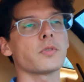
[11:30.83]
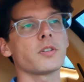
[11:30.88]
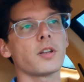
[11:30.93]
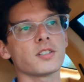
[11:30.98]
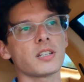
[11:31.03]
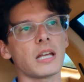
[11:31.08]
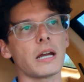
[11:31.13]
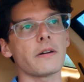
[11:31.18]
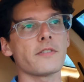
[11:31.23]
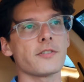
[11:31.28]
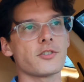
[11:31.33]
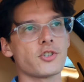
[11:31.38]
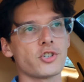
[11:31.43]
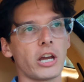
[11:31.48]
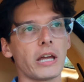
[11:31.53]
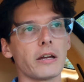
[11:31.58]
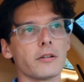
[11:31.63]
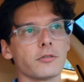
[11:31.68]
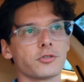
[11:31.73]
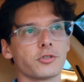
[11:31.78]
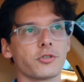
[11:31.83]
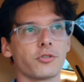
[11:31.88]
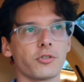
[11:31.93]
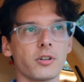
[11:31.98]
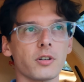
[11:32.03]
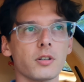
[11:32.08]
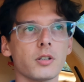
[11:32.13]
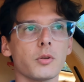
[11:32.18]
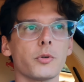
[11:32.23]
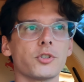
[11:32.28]
one does have the Challenge
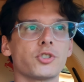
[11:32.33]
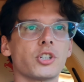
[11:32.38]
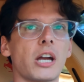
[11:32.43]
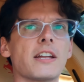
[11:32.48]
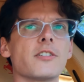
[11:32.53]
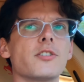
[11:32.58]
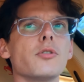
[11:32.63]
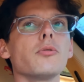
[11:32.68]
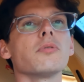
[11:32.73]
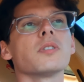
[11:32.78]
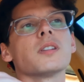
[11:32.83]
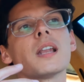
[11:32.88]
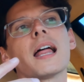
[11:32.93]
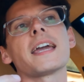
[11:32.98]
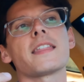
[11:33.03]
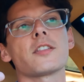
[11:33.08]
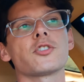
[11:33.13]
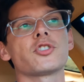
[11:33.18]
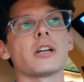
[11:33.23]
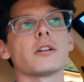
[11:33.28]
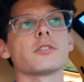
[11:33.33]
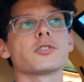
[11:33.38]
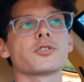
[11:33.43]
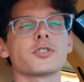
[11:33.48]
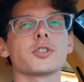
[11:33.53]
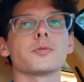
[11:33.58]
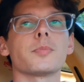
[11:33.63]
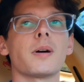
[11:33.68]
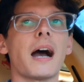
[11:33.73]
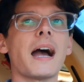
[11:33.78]
grille, which I do like the Challenge
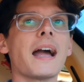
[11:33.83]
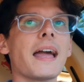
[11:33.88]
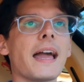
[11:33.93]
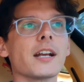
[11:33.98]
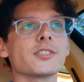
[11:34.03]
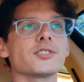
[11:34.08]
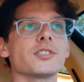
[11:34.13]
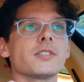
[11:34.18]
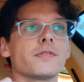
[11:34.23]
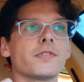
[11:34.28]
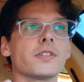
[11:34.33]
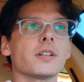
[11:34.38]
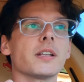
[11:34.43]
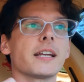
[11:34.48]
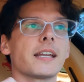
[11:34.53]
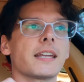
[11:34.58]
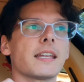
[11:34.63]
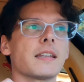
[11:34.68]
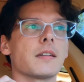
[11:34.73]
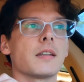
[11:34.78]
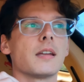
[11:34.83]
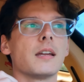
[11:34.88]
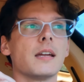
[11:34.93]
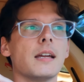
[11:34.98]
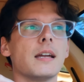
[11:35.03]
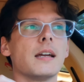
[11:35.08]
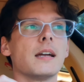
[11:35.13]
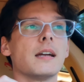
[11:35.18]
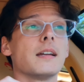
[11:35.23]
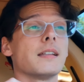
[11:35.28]
grille, but I actually feel like it
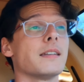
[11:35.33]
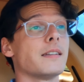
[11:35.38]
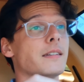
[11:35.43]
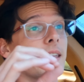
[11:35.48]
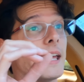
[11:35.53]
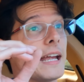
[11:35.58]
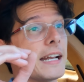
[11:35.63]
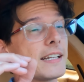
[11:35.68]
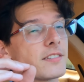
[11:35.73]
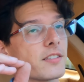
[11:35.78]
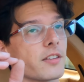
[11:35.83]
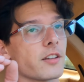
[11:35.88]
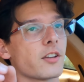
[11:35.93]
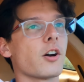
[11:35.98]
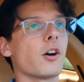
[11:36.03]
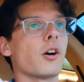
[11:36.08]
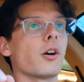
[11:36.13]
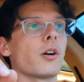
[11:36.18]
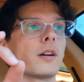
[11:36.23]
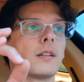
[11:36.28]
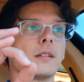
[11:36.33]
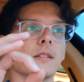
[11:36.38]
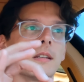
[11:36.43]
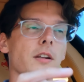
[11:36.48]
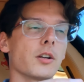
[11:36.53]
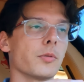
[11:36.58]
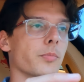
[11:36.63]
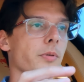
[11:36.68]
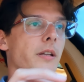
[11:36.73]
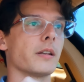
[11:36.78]
dates the car a
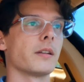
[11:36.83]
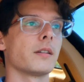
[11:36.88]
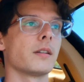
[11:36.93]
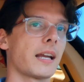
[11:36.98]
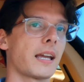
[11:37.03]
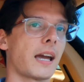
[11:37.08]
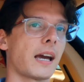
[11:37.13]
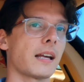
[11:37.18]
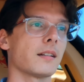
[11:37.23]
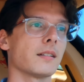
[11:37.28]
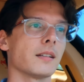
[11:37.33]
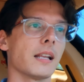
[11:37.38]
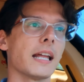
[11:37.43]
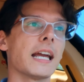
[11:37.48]
little bit. I kind of